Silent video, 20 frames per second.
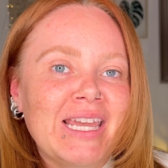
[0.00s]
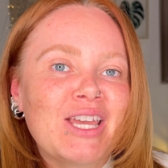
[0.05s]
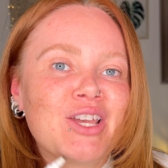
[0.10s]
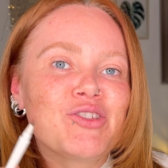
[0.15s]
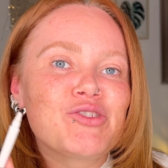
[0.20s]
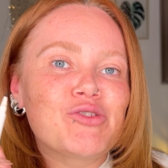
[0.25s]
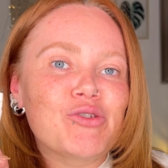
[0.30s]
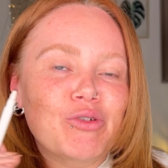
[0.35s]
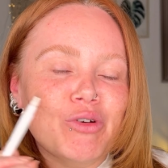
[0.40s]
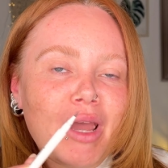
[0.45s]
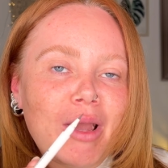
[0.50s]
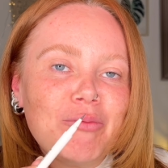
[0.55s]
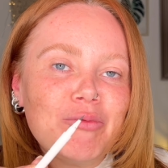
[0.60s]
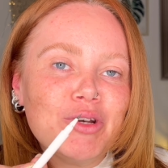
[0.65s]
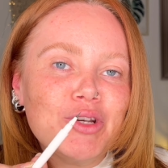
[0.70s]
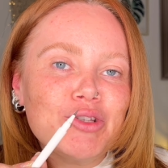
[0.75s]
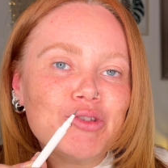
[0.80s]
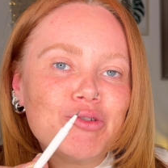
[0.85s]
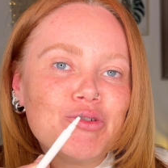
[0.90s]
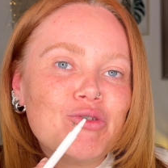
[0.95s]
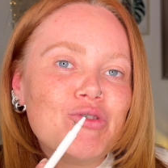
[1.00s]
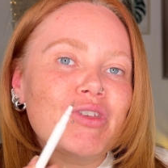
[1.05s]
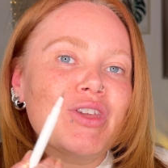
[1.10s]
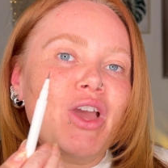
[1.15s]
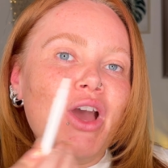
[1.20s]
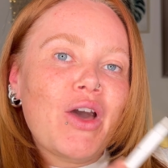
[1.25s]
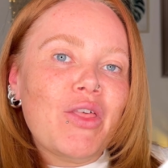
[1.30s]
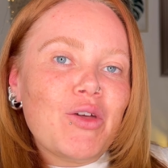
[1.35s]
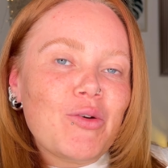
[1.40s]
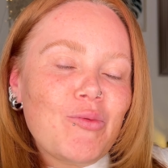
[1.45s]
So now I'm going to do the
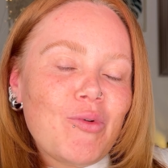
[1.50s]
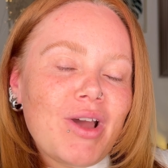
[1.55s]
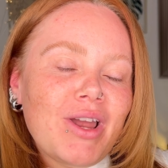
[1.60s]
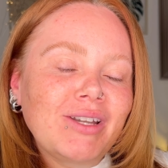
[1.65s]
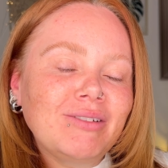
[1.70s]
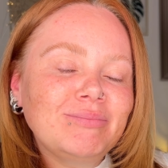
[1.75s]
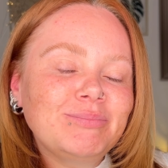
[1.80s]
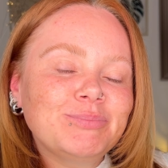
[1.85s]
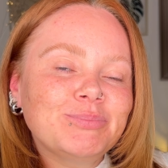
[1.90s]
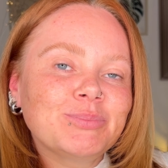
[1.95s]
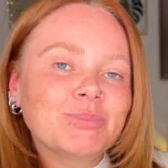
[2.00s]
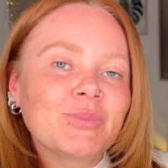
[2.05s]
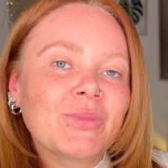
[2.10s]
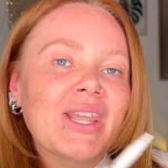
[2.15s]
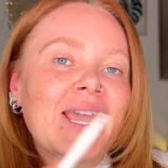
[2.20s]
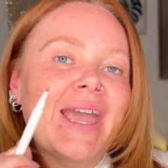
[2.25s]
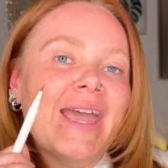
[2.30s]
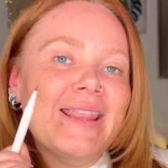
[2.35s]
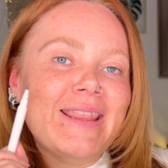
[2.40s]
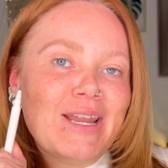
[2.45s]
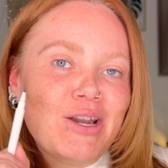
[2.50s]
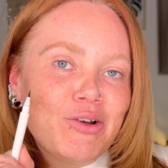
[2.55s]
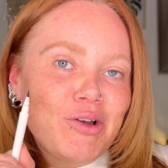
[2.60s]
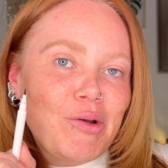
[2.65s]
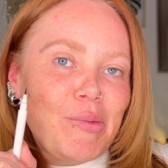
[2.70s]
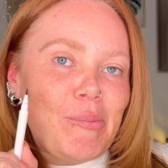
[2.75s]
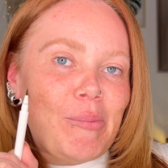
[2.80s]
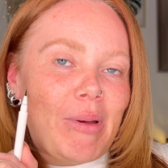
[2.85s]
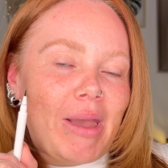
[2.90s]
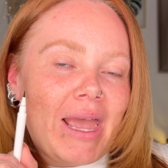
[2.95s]
other one, and then I'll
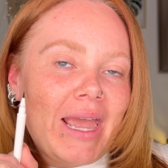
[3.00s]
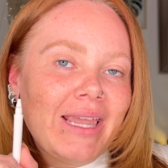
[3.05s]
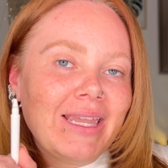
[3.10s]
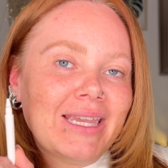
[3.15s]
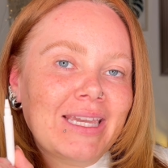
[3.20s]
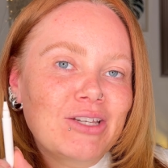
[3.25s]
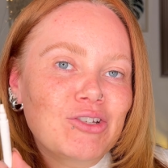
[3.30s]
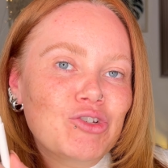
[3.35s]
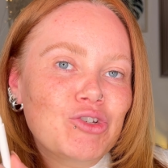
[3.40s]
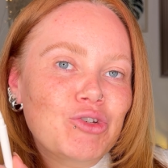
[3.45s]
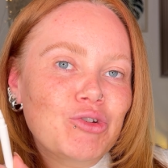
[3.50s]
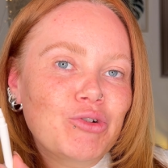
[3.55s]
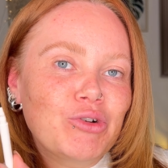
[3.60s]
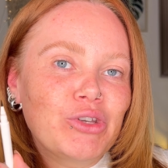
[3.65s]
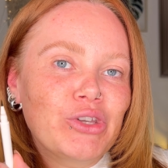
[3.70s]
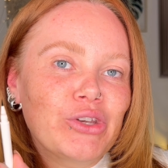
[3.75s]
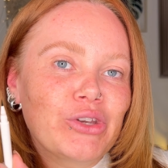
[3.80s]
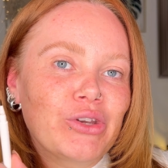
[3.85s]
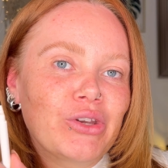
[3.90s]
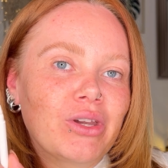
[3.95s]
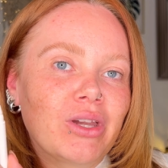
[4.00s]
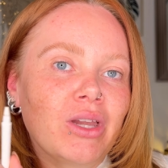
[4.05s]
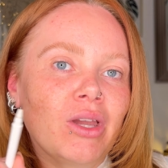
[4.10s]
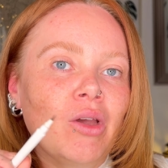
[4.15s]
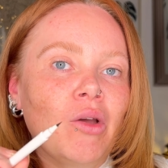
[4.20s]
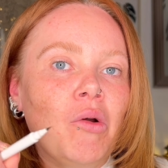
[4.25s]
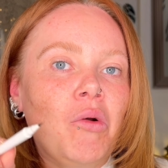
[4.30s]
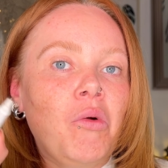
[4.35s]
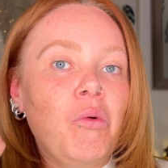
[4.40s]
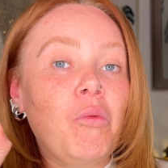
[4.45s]
come back and show you
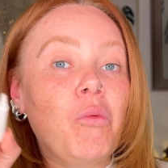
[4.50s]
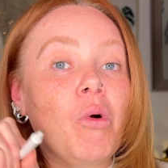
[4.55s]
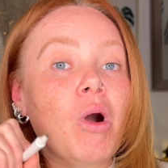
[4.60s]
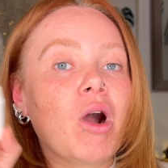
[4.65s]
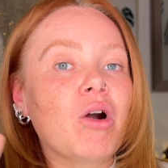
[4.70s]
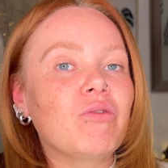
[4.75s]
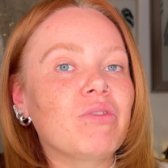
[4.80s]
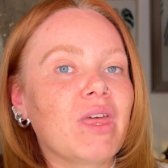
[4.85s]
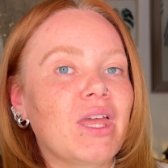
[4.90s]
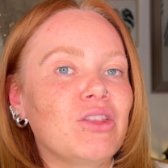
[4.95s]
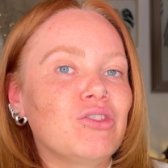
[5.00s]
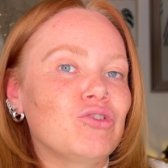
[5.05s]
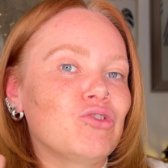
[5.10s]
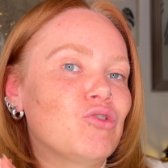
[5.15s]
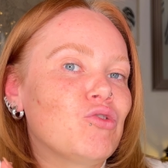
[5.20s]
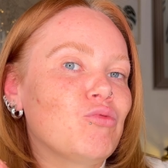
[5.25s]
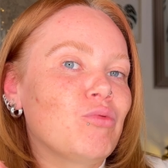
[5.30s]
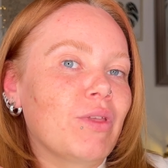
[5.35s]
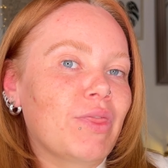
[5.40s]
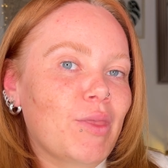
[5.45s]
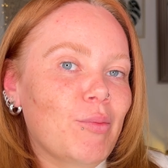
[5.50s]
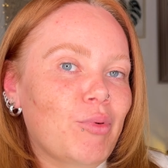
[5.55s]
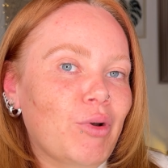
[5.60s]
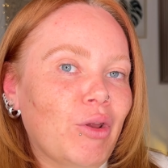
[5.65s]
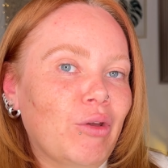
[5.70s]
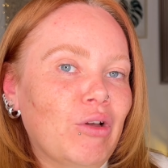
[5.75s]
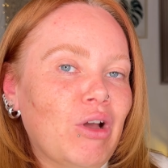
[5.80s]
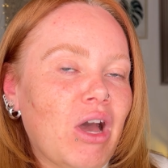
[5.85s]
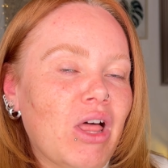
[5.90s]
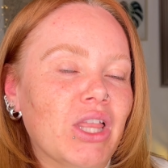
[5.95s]
what I'll then do with the
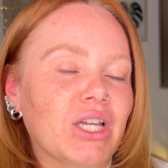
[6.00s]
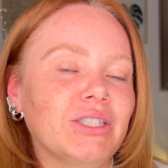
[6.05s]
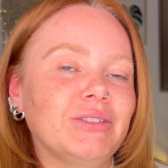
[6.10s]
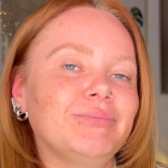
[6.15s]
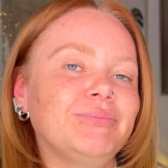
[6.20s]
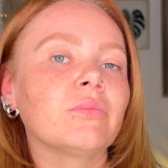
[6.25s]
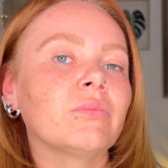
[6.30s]
brown colour.